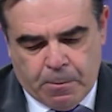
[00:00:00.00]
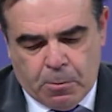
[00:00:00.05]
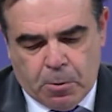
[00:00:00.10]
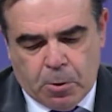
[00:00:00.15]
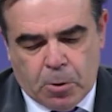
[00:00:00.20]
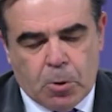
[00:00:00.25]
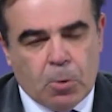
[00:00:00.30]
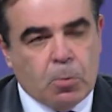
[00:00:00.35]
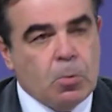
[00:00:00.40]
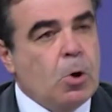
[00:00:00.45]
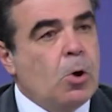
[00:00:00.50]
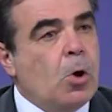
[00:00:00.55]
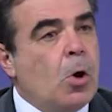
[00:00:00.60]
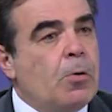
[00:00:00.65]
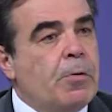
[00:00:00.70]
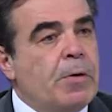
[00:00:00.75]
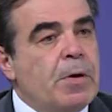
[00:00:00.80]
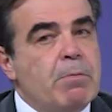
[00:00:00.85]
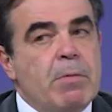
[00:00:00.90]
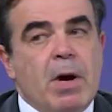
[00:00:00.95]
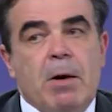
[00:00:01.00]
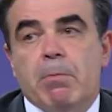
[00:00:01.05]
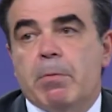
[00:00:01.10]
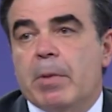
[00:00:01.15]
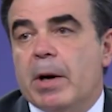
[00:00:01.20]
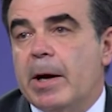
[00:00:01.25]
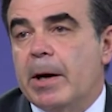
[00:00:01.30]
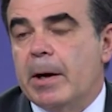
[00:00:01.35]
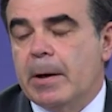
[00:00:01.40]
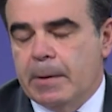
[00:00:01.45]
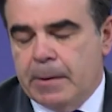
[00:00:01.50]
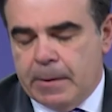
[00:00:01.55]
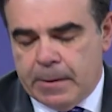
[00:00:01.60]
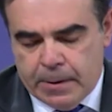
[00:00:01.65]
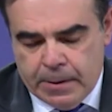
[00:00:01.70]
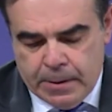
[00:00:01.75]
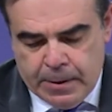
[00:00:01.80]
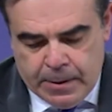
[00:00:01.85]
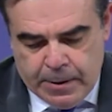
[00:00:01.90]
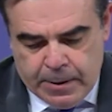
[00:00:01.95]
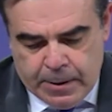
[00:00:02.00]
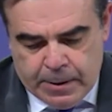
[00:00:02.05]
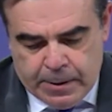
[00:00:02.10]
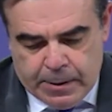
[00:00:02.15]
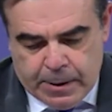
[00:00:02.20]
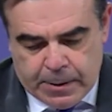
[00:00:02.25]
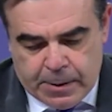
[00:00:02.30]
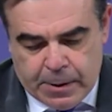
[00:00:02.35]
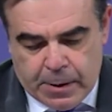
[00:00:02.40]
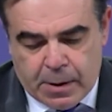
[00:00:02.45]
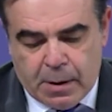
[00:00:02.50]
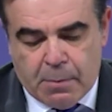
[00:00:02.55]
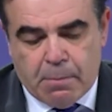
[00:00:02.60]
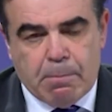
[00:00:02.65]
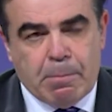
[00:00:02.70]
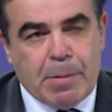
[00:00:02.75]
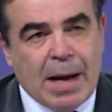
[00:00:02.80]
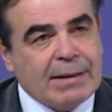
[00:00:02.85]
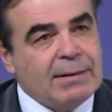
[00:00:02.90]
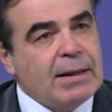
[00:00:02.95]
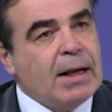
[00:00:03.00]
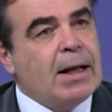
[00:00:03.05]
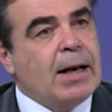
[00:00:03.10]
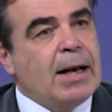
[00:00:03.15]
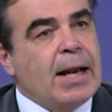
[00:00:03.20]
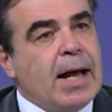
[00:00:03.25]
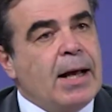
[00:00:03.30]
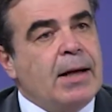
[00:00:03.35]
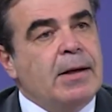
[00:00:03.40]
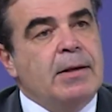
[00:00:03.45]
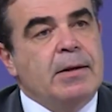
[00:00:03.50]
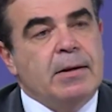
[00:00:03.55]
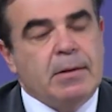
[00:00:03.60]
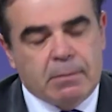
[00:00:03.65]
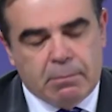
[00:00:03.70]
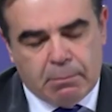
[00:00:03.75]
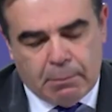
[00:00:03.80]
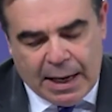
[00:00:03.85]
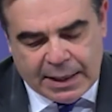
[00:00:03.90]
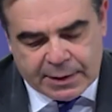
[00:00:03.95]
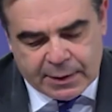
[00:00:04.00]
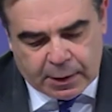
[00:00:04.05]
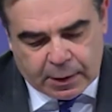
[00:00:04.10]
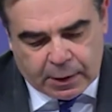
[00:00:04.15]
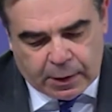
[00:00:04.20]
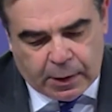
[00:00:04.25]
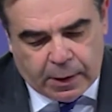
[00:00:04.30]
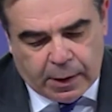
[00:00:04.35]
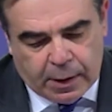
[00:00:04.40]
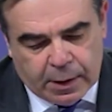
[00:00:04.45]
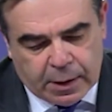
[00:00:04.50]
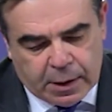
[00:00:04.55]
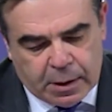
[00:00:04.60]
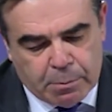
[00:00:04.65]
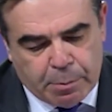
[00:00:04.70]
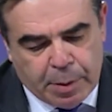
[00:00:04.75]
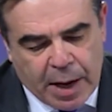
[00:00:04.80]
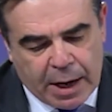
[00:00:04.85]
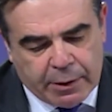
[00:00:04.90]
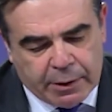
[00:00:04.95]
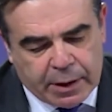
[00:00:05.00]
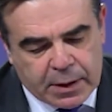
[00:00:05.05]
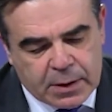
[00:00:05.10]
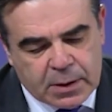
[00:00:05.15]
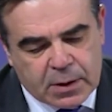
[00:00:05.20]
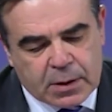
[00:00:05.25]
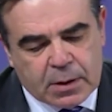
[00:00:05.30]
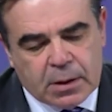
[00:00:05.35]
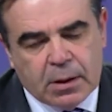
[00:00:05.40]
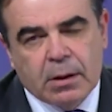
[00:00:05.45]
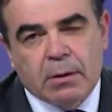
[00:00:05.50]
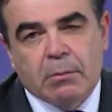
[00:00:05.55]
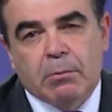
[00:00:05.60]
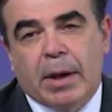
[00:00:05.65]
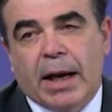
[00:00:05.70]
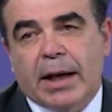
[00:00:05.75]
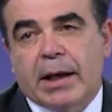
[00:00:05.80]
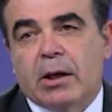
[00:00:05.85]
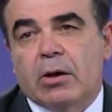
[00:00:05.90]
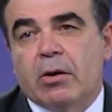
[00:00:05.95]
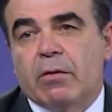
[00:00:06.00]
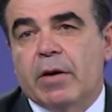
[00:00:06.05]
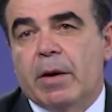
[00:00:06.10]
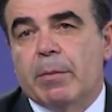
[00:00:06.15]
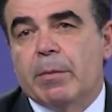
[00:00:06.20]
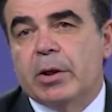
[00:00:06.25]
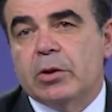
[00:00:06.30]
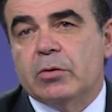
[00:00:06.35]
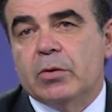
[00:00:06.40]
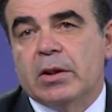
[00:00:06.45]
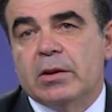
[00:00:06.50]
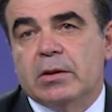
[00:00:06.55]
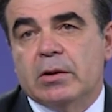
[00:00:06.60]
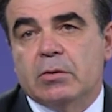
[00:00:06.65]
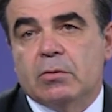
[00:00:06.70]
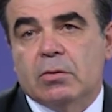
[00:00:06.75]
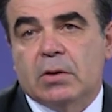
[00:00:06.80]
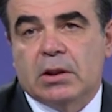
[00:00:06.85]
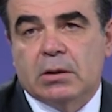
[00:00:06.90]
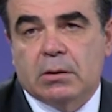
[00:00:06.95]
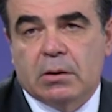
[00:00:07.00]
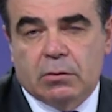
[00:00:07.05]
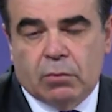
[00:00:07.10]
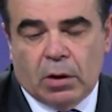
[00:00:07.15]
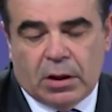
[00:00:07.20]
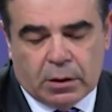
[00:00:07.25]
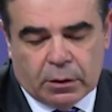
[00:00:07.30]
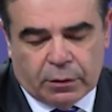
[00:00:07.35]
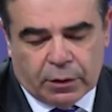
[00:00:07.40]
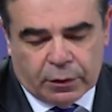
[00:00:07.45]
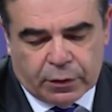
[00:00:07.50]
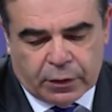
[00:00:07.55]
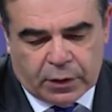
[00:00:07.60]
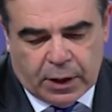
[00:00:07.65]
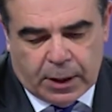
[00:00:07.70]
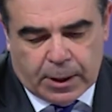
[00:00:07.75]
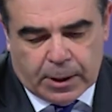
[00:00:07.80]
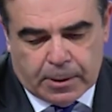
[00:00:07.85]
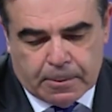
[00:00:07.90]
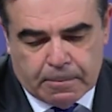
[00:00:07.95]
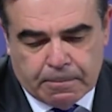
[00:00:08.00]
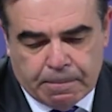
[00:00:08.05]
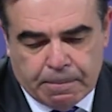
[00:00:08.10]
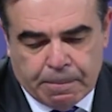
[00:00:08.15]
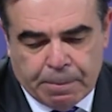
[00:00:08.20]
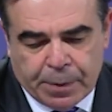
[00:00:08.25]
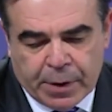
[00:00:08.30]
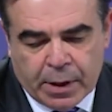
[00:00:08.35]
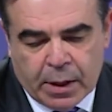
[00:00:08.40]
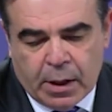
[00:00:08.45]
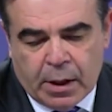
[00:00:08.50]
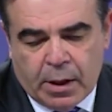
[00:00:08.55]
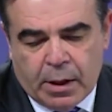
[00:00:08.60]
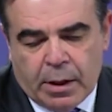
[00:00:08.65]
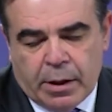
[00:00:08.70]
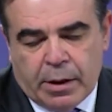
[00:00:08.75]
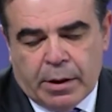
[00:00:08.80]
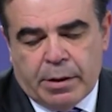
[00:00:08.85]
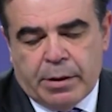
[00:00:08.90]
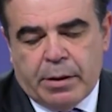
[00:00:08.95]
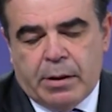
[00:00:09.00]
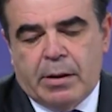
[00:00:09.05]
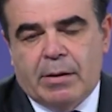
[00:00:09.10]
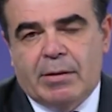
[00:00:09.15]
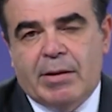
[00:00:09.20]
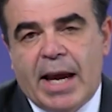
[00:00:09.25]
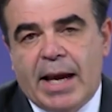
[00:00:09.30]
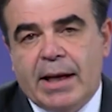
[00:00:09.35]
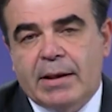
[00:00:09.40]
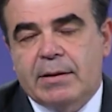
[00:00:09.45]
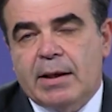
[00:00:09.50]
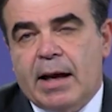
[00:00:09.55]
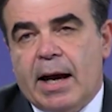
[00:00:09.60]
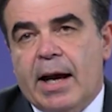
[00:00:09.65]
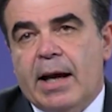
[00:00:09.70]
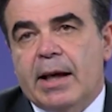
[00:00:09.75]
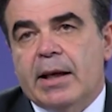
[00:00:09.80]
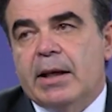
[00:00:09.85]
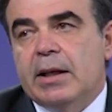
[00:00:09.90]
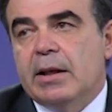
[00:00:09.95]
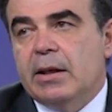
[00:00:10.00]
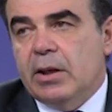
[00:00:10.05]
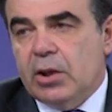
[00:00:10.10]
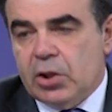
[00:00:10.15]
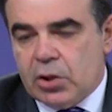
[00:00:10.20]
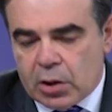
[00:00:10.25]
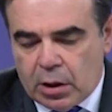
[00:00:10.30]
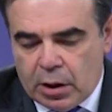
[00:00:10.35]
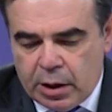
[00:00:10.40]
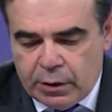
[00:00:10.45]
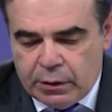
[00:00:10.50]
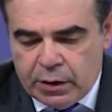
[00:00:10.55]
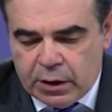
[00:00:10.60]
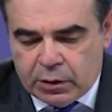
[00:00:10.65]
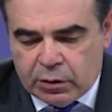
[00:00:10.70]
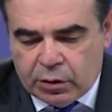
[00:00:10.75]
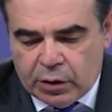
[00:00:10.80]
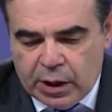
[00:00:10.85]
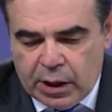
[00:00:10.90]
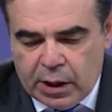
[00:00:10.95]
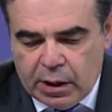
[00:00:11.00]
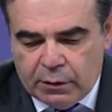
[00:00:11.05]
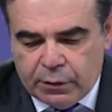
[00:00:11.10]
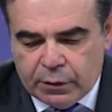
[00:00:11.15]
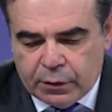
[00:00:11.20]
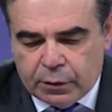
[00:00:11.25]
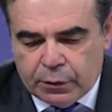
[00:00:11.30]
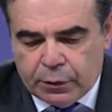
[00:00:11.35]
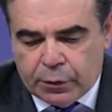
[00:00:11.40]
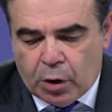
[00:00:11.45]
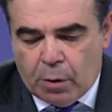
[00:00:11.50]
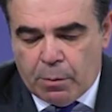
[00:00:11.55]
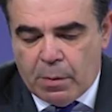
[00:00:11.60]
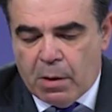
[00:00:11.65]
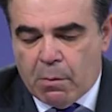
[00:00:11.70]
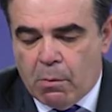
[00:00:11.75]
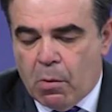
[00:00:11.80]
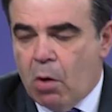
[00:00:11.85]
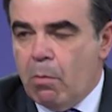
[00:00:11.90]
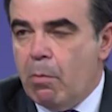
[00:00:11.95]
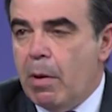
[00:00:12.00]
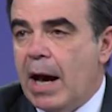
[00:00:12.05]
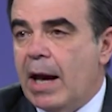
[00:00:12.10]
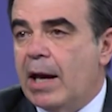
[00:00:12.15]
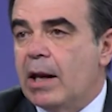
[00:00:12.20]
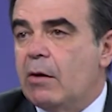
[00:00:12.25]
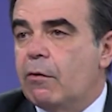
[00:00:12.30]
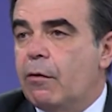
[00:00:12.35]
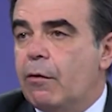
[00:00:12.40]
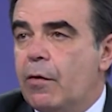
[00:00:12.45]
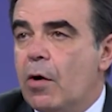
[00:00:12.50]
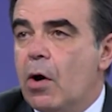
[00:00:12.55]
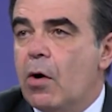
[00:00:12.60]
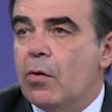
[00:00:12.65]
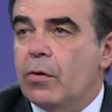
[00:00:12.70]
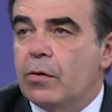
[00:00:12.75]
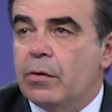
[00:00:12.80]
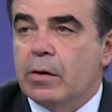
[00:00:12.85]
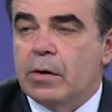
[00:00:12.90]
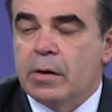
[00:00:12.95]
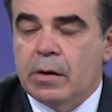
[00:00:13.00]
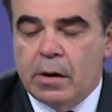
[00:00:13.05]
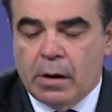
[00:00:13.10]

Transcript: You will all remember that in the Bataclan massacre in Paris, back in November 2015, data initially retrieved from a mobile phone,